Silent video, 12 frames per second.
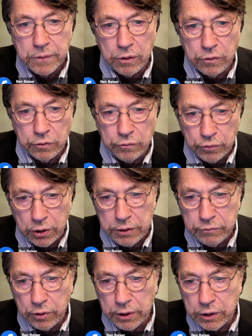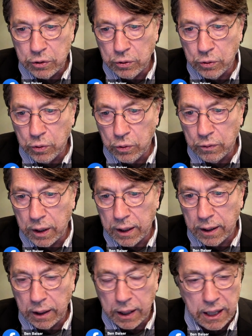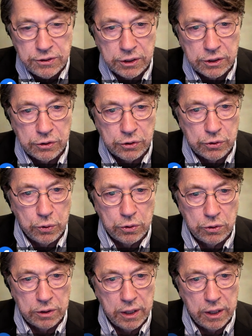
really, really cool Logic tutorials.